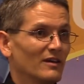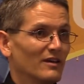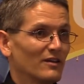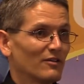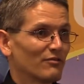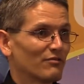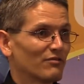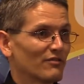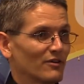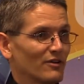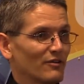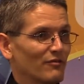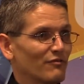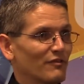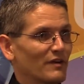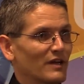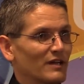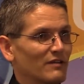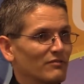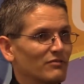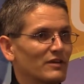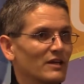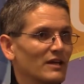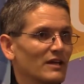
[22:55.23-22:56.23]
for a
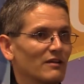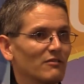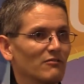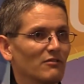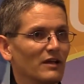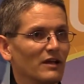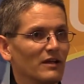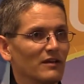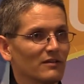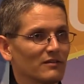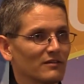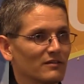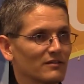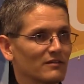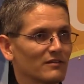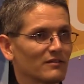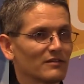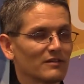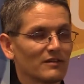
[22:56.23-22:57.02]
5K race.